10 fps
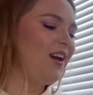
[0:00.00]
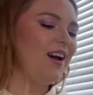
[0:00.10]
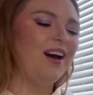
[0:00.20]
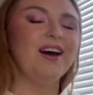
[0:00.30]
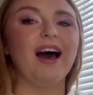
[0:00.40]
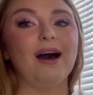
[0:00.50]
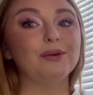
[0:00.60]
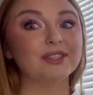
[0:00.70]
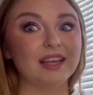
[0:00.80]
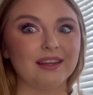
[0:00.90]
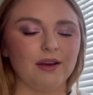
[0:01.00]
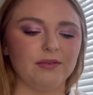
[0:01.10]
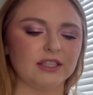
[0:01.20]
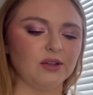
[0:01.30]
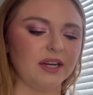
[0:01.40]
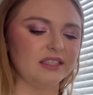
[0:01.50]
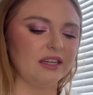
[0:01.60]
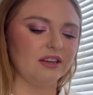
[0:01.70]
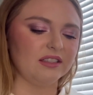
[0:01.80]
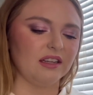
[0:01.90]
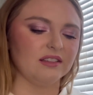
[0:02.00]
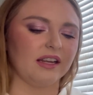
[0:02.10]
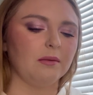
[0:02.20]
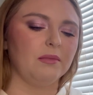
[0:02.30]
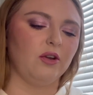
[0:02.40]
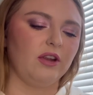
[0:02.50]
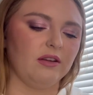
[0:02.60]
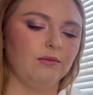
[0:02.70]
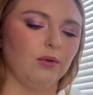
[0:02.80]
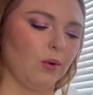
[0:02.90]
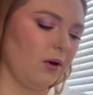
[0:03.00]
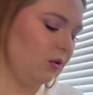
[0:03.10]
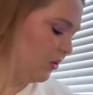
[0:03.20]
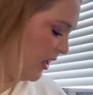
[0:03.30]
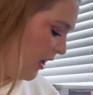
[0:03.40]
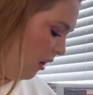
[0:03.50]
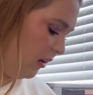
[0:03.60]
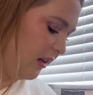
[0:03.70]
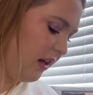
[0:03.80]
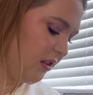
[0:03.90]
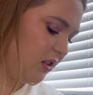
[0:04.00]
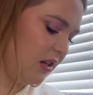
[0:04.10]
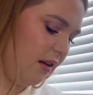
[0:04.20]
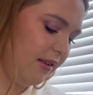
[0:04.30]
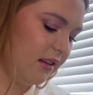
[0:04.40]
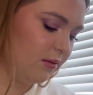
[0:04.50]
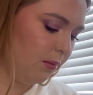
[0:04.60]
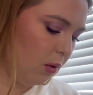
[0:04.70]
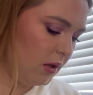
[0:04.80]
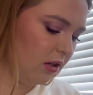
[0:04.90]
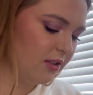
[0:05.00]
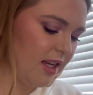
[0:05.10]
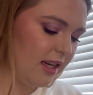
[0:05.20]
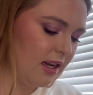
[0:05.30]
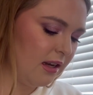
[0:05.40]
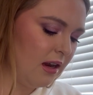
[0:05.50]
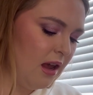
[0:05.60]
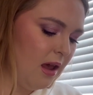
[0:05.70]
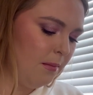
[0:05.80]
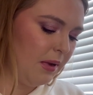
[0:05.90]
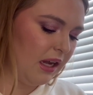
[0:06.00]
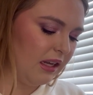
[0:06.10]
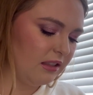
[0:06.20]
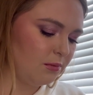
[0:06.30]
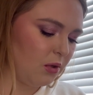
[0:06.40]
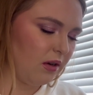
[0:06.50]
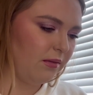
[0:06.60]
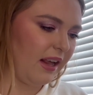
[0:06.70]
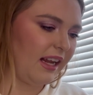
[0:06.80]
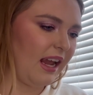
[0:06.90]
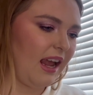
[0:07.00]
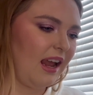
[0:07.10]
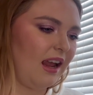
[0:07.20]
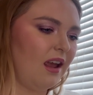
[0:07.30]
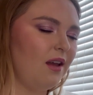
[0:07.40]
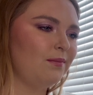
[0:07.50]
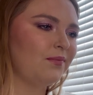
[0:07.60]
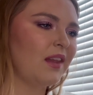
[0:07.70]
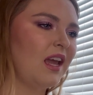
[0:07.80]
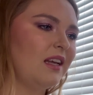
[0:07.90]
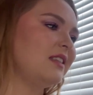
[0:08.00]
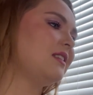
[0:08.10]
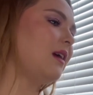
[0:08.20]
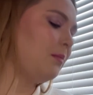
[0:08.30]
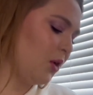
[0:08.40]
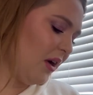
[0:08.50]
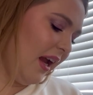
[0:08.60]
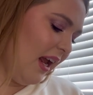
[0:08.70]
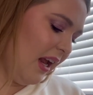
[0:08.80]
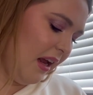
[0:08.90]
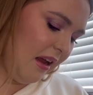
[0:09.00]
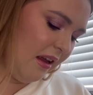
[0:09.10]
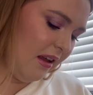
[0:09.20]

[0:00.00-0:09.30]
I will say though, Victoria's Secret does like a million florals. Like all of their stuff has florals in it. Pink is more of like a summery,